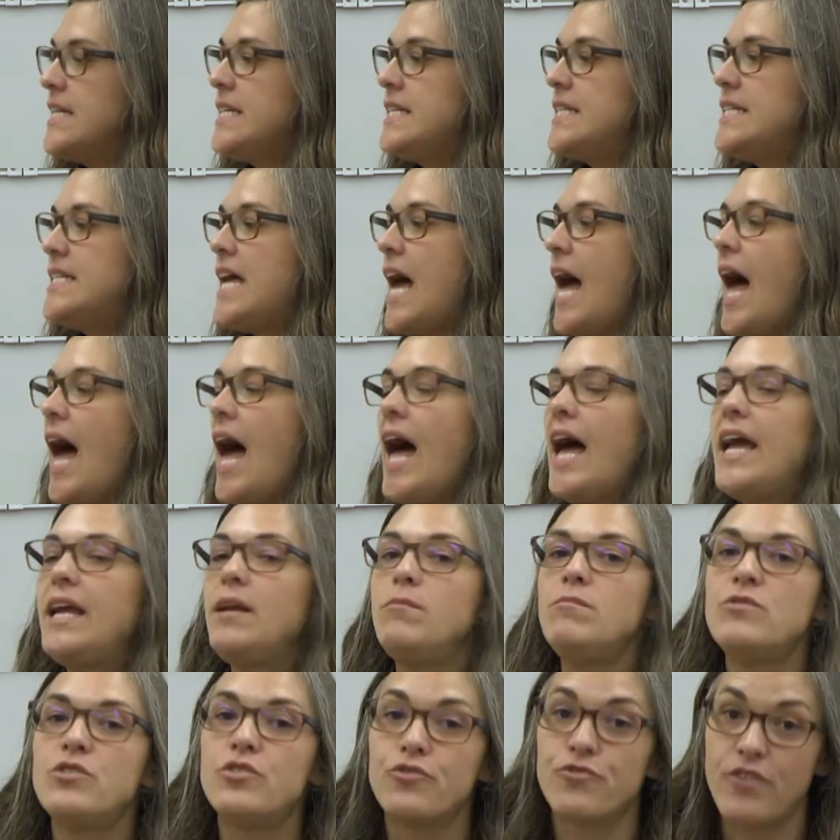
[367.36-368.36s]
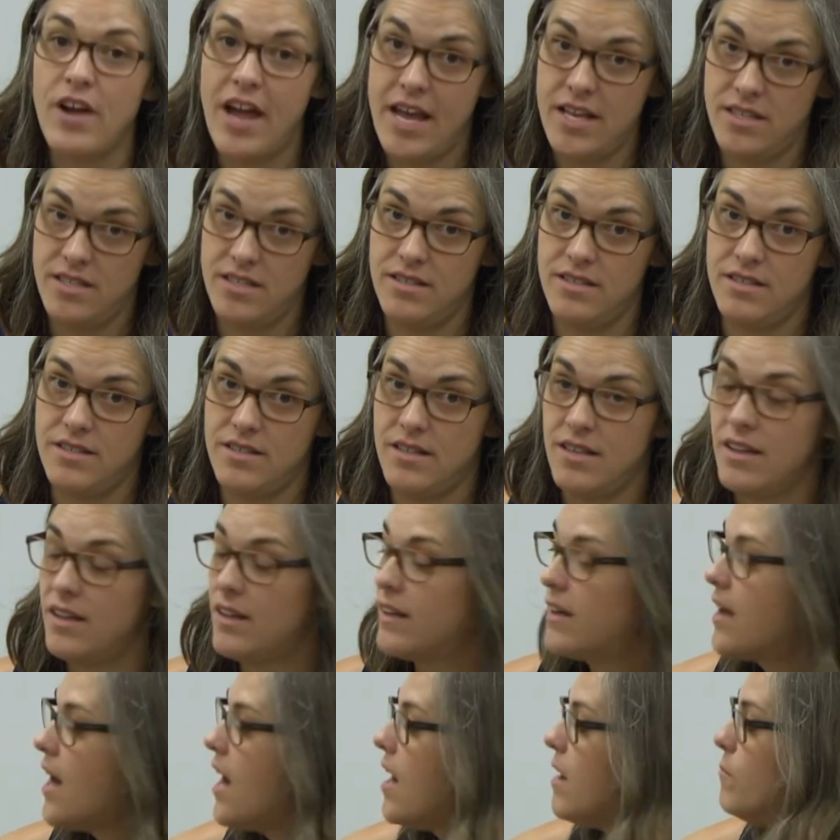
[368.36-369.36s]
Time to rest.
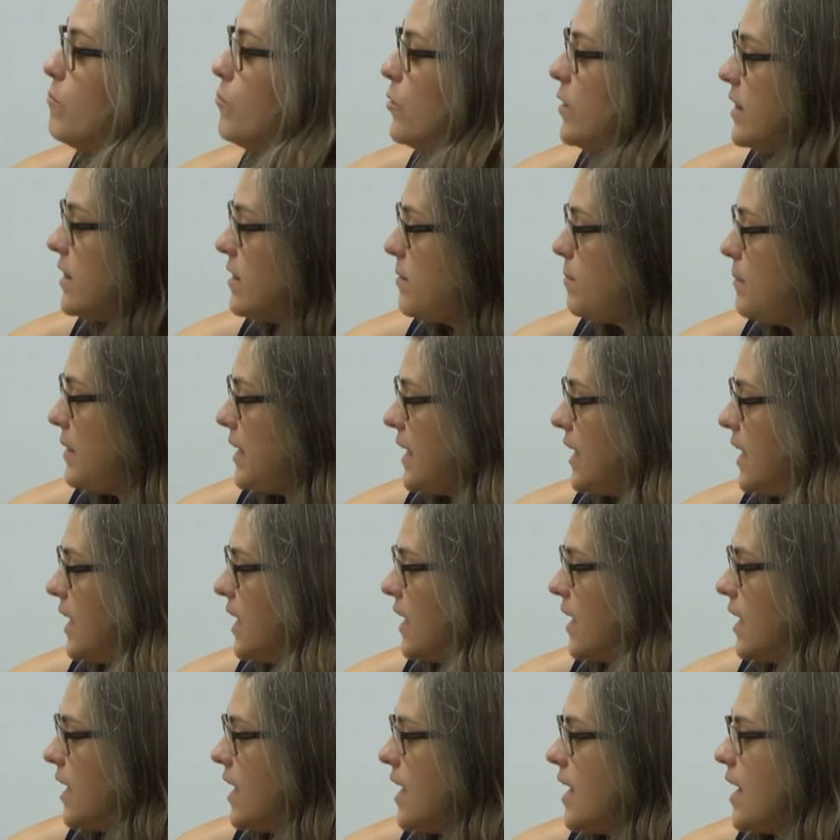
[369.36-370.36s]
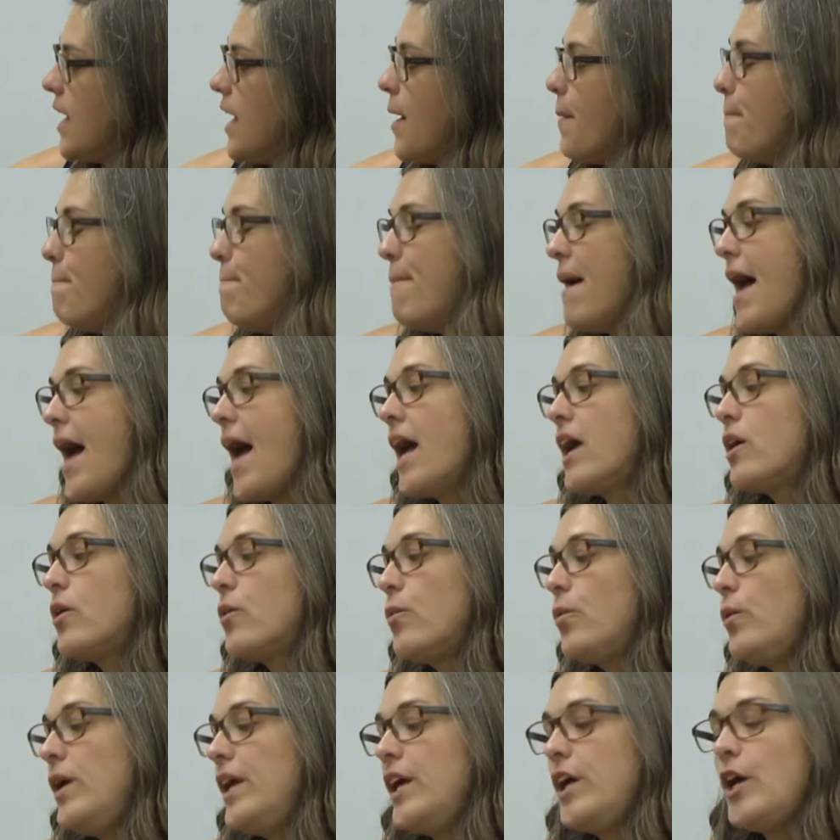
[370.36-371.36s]
Come with me. Back
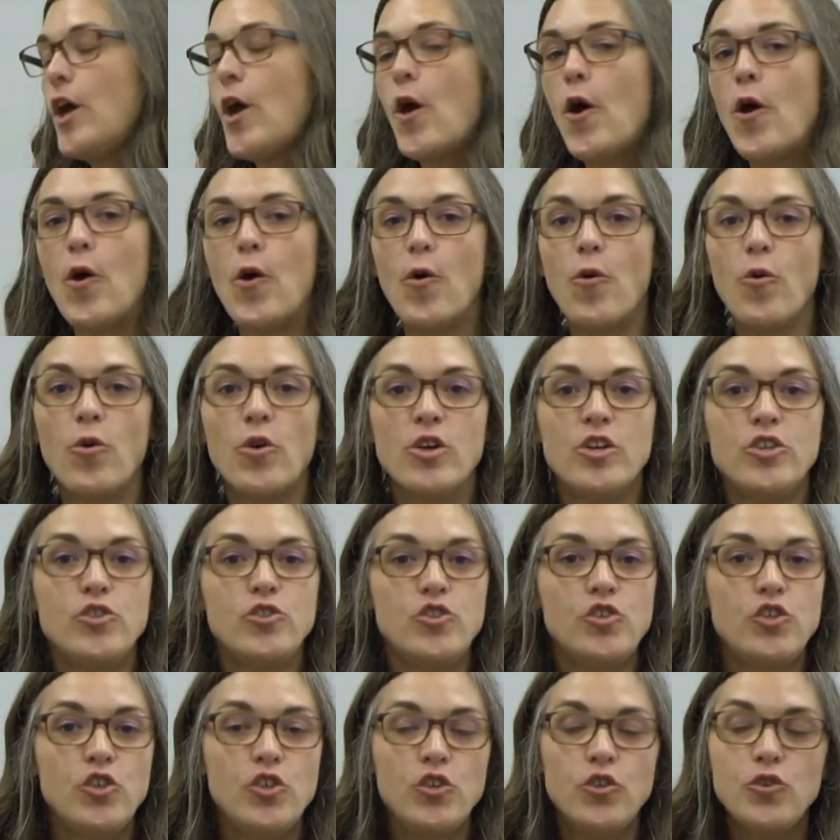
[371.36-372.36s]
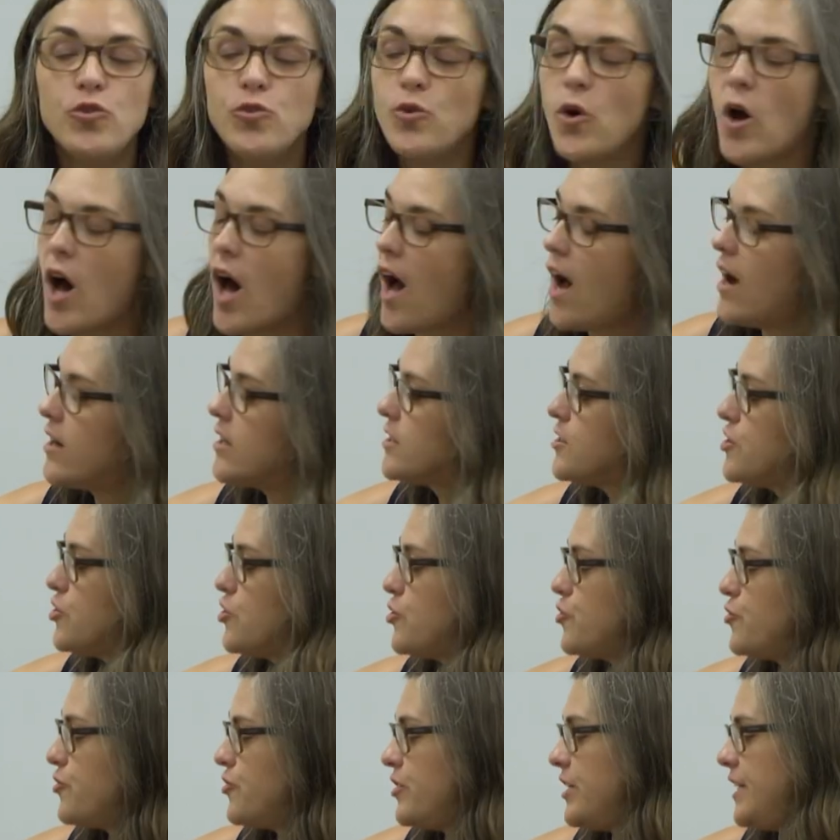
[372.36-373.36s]
we go to our
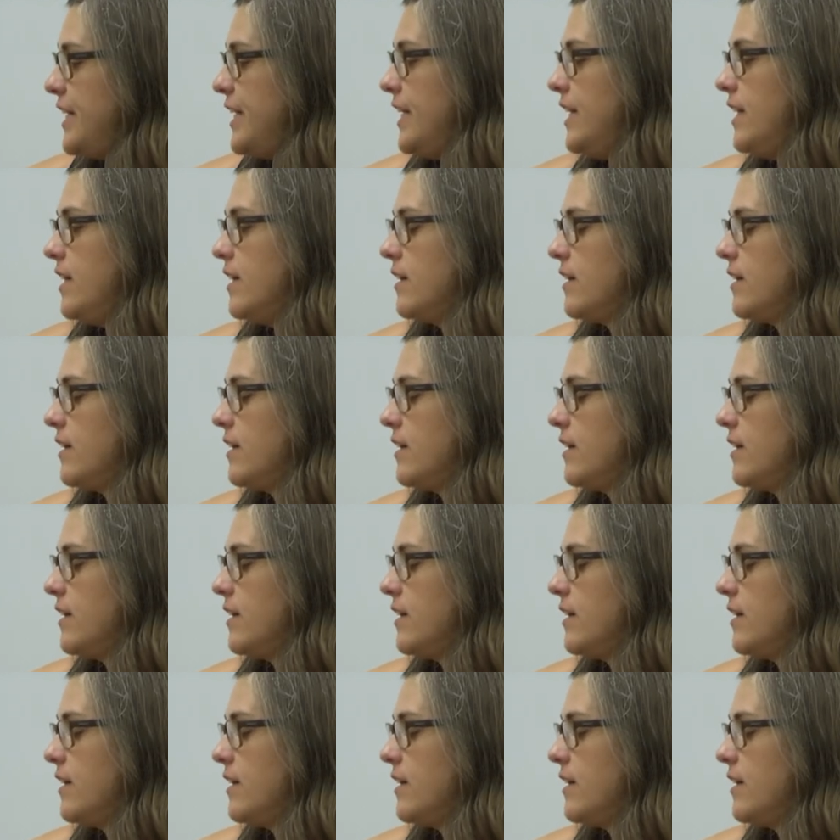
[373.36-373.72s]
tree.